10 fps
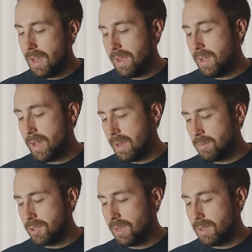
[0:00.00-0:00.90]
I think I am
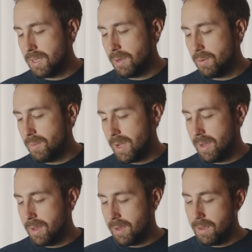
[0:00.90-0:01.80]
just gonna stick with my,
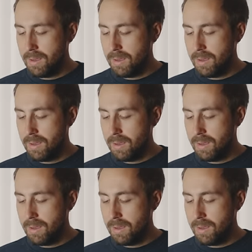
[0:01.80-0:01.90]
uh,